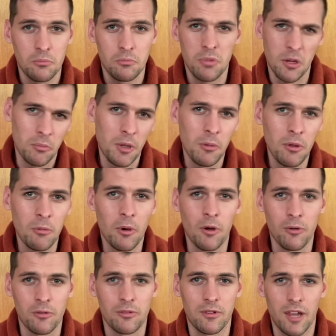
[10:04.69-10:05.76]
but maybe
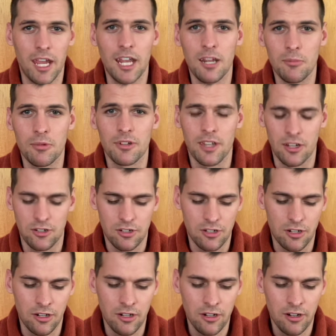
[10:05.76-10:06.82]
about 80%
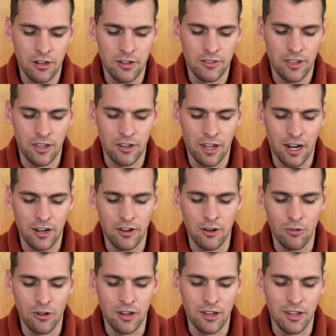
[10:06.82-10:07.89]
sure that you kind of know
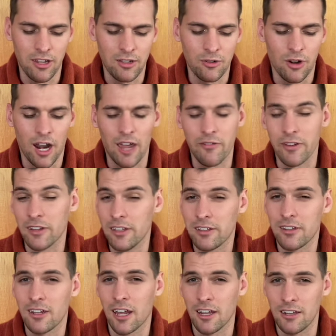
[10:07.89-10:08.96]
what it is or have at
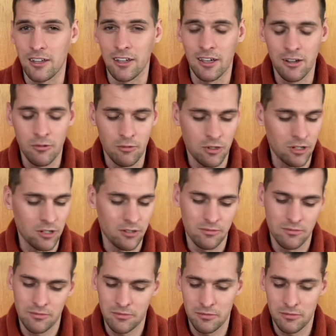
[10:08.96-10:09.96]
least an idea, well,